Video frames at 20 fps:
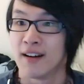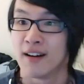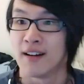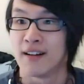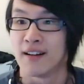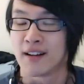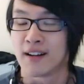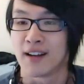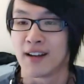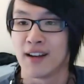
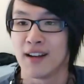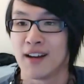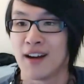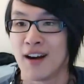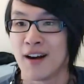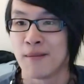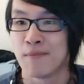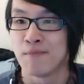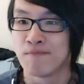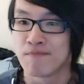Okay,
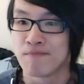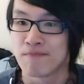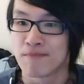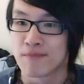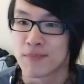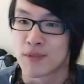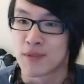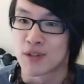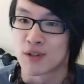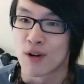um,
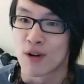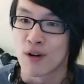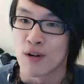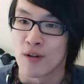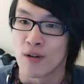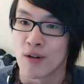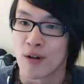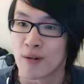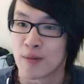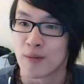
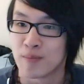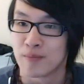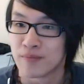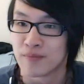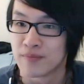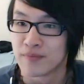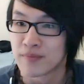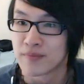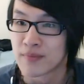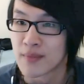so,
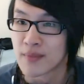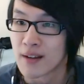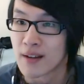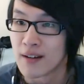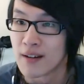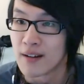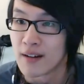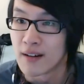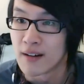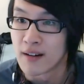
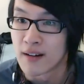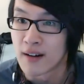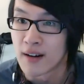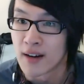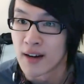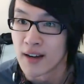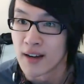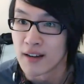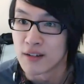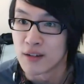all
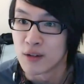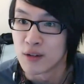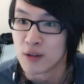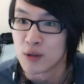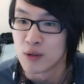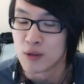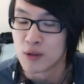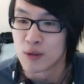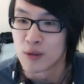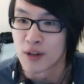right.
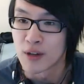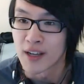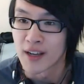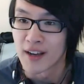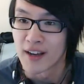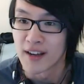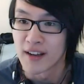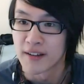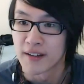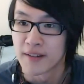Oh,
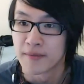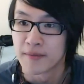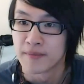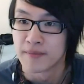okay.